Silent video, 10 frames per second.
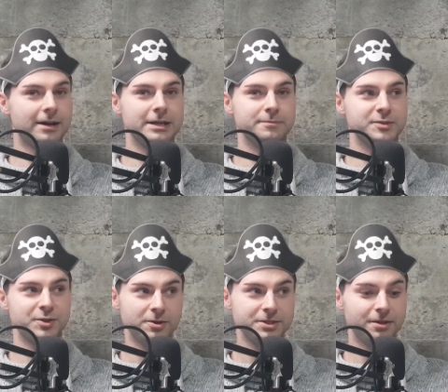I am
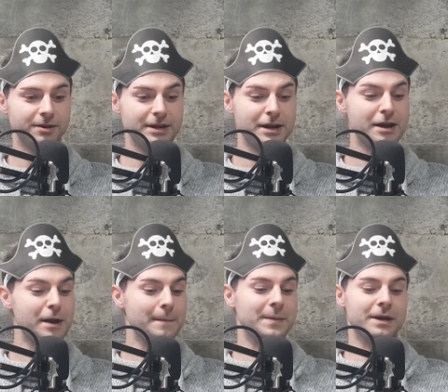so sorry.
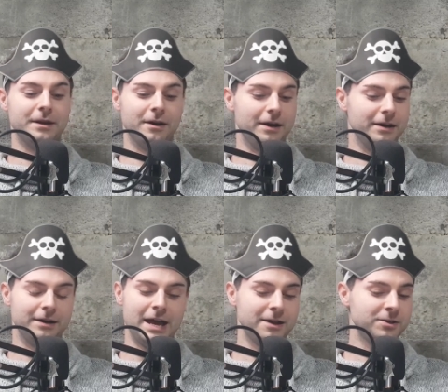But how